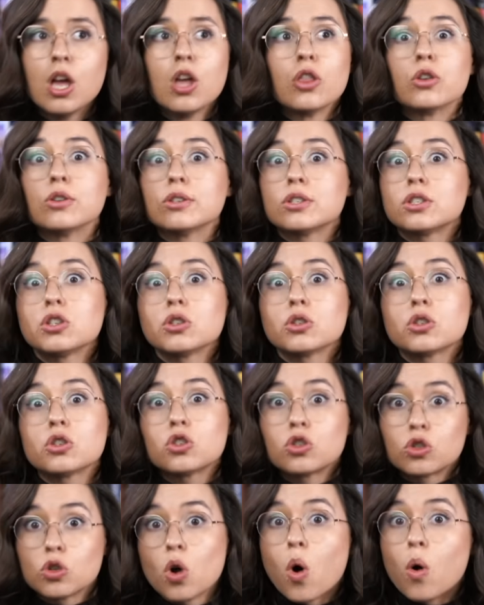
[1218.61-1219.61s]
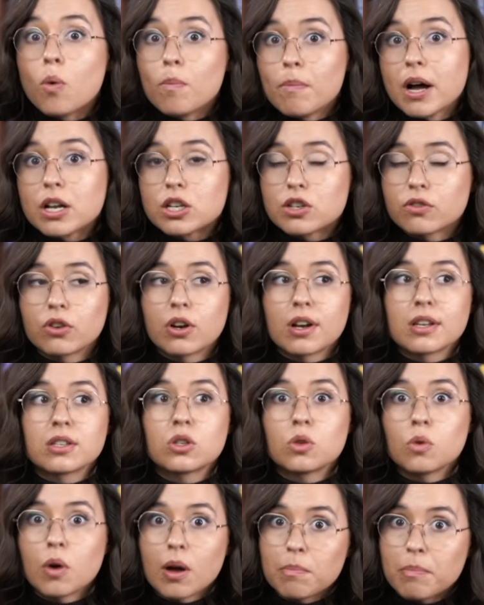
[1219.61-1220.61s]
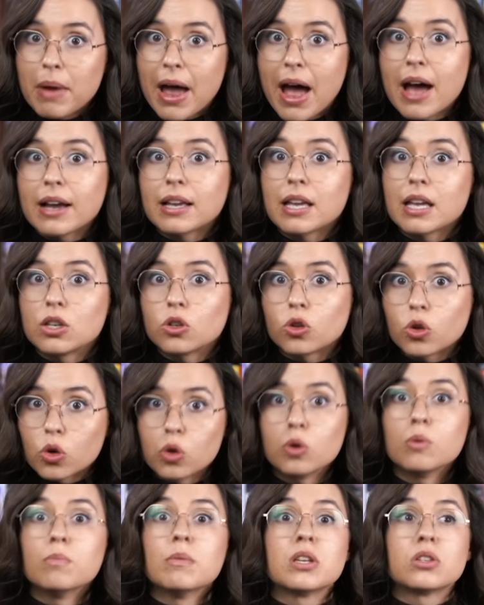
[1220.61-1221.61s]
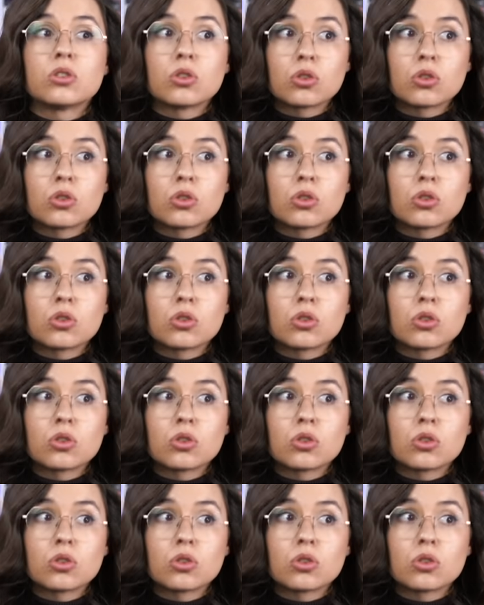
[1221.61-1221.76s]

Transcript: There's still so much for us to unpack in Kuma's